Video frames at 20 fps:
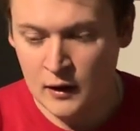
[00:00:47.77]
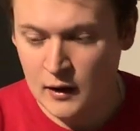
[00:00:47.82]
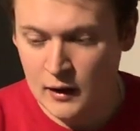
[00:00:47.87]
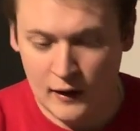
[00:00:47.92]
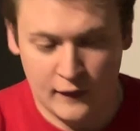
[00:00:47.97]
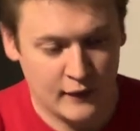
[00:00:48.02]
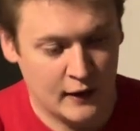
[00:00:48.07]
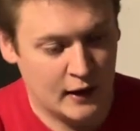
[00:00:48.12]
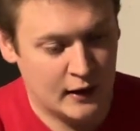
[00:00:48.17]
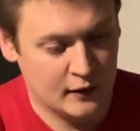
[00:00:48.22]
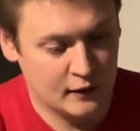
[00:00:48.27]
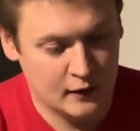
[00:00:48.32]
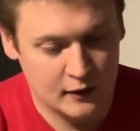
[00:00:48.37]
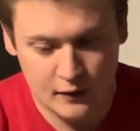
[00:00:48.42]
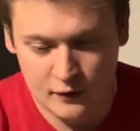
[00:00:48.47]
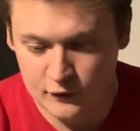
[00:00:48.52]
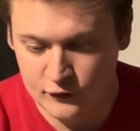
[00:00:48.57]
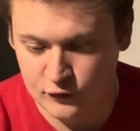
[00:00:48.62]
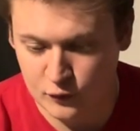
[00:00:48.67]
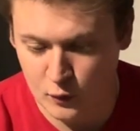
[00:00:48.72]
And that
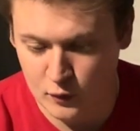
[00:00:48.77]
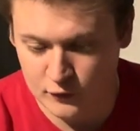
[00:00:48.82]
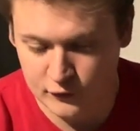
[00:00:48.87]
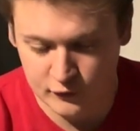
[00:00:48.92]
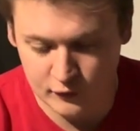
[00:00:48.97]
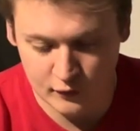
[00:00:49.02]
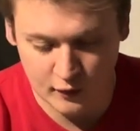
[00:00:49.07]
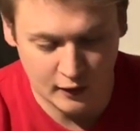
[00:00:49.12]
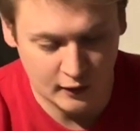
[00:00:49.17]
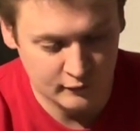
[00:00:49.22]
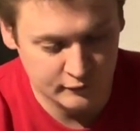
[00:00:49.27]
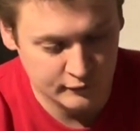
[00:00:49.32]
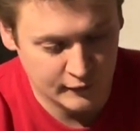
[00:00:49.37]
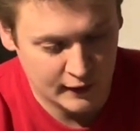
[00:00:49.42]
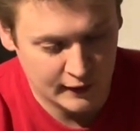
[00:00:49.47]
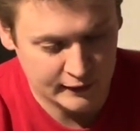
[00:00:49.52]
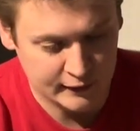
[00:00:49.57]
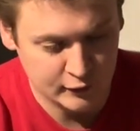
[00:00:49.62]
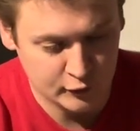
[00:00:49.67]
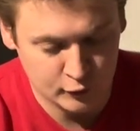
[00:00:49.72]
source of
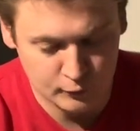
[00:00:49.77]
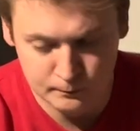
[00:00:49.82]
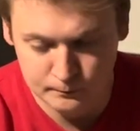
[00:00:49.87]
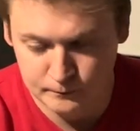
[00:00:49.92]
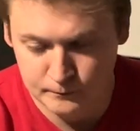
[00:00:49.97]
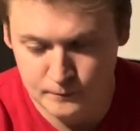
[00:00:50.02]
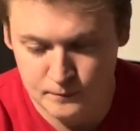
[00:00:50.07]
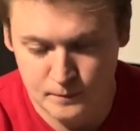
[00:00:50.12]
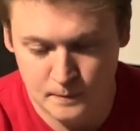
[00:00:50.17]
vacuum